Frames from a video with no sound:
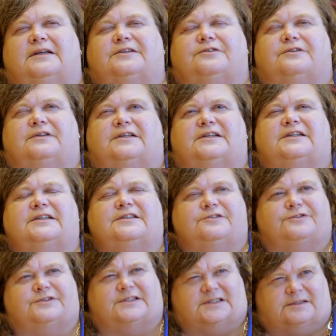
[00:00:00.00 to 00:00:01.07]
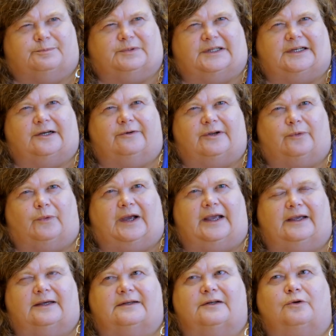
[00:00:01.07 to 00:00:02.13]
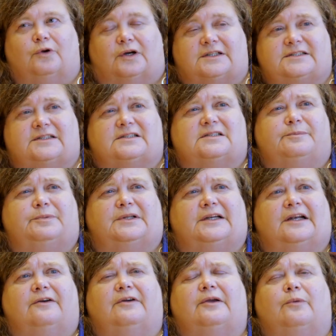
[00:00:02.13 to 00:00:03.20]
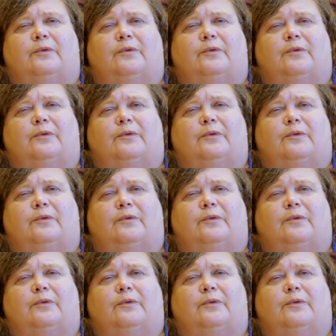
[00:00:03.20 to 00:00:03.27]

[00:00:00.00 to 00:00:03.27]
in an interdisciplinary way and a cross-disciplinary